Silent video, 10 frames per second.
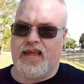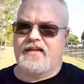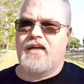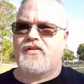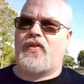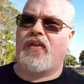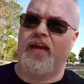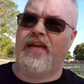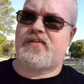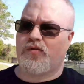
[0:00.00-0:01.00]
and other
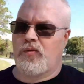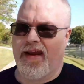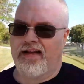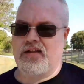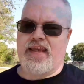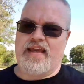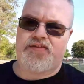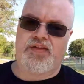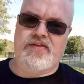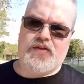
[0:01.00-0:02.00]
things and
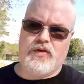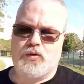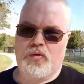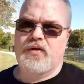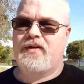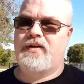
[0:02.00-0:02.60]
reallocates it to